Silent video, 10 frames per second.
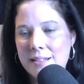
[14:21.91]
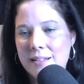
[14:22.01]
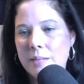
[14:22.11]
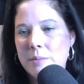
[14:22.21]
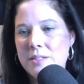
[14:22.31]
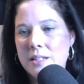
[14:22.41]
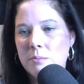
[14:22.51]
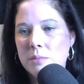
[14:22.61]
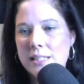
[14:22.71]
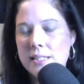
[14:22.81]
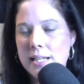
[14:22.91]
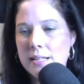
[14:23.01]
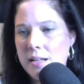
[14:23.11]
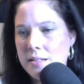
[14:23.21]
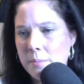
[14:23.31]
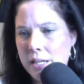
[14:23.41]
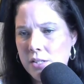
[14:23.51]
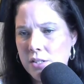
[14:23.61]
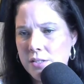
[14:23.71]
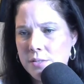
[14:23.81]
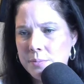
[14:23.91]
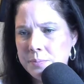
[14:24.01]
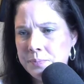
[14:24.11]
Cline Museum. Please take lots of pictures.